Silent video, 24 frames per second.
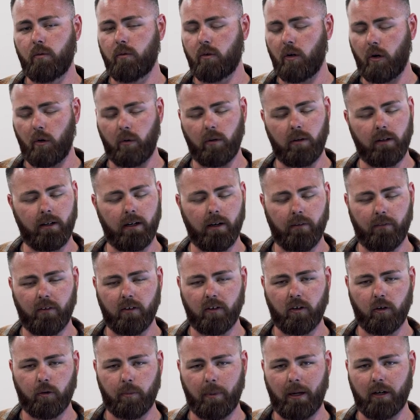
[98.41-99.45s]
Totally
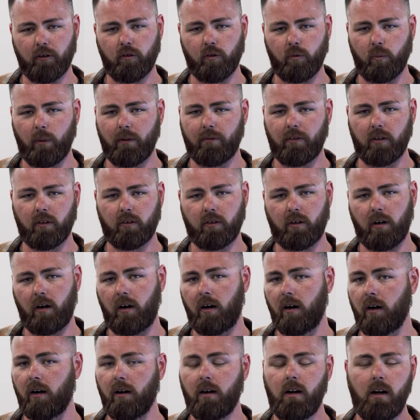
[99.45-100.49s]
different suspension with this
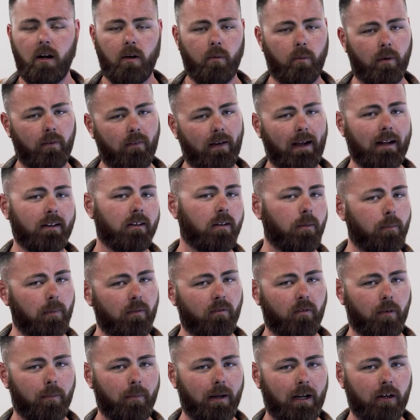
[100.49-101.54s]
car. We've had some
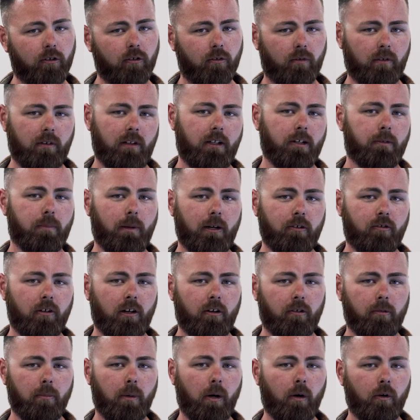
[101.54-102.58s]
information released by
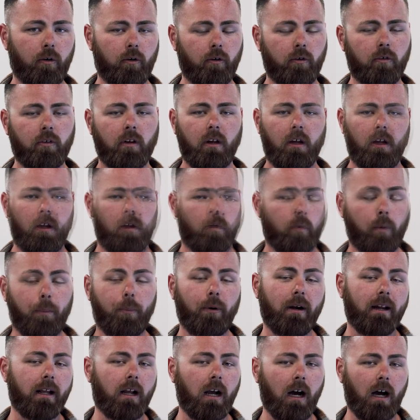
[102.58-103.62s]
General Motors. We're
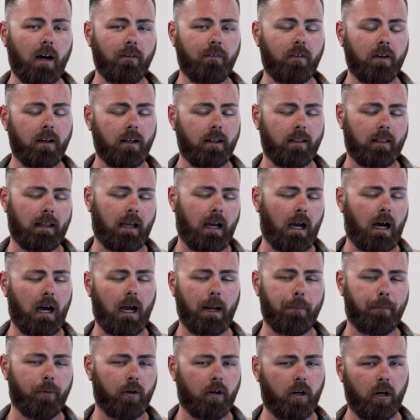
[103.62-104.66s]
pretty confident that
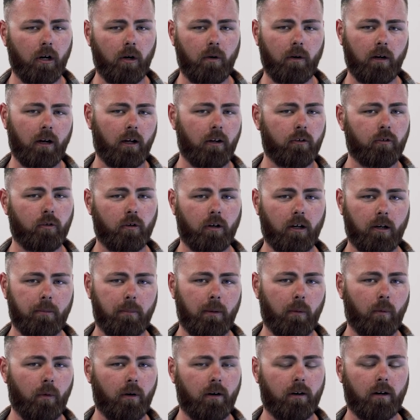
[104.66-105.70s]
Hyperco and us are gonna
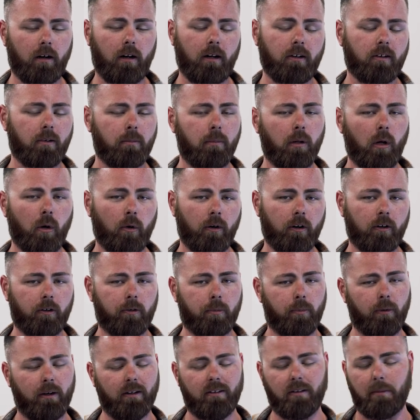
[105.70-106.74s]
be working on some lowering
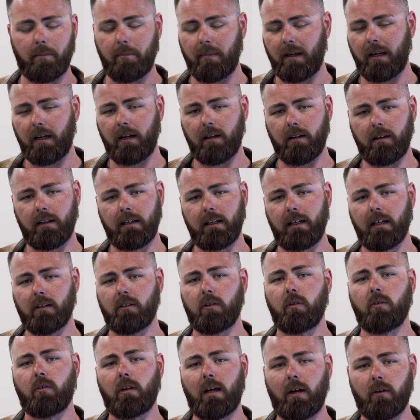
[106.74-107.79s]
springs immediately,
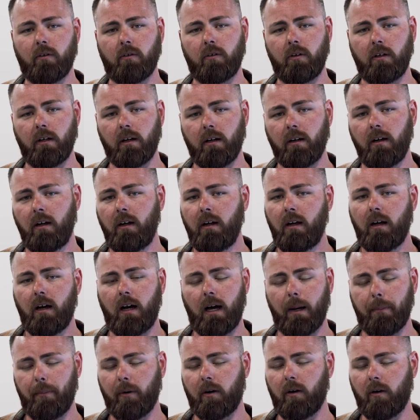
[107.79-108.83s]
get those out to you.
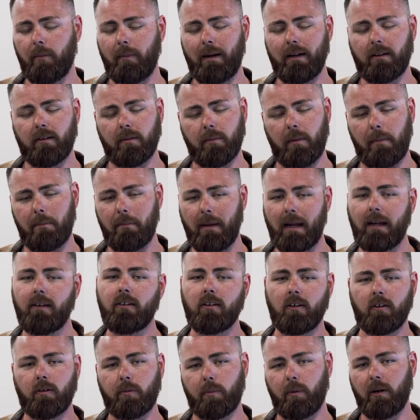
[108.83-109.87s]
Hyperco made some
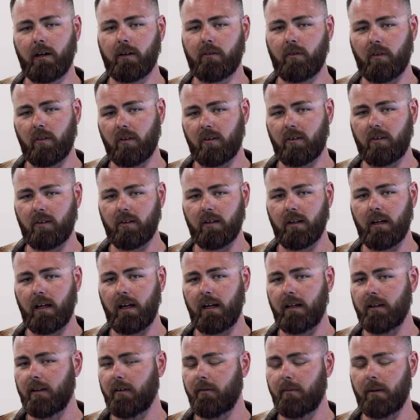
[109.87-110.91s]
amazing springs for the
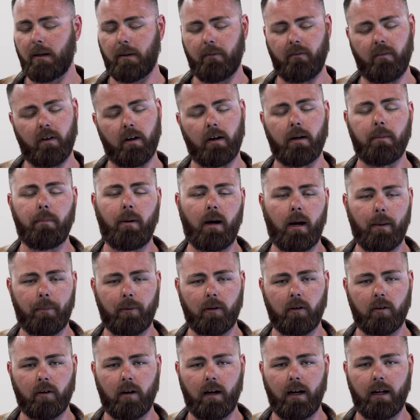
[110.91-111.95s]
C8. They've been a very
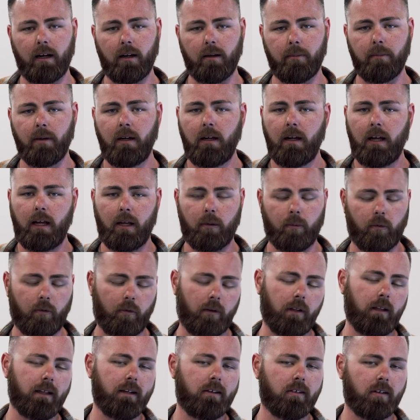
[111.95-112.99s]
popular item, and we're
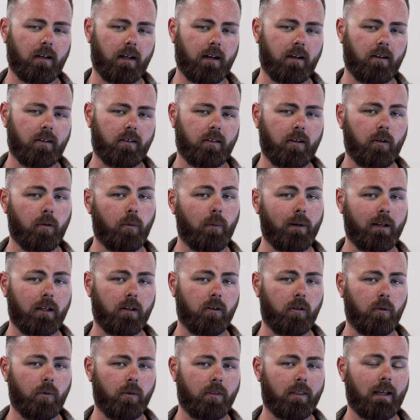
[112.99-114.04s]
really excited to see what we
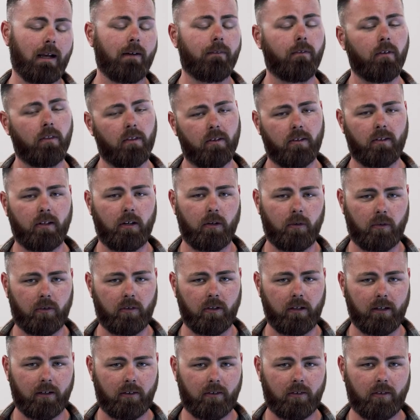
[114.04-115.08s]
can do with that for the
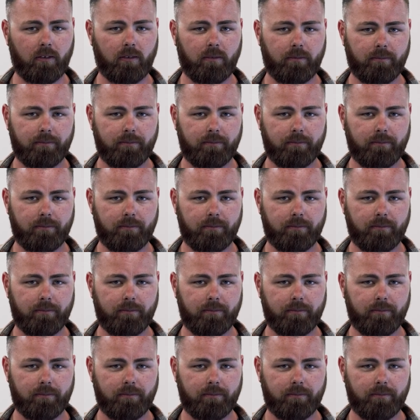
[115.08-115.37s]
Z06.